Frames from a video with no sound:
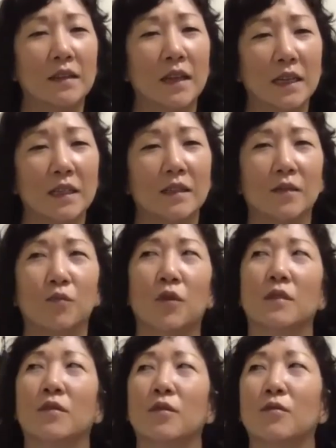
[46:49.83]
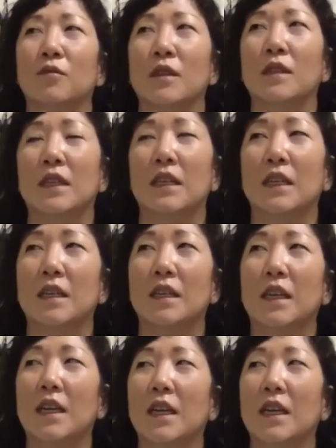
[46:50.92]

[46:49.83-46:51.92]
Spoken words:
that is one of the really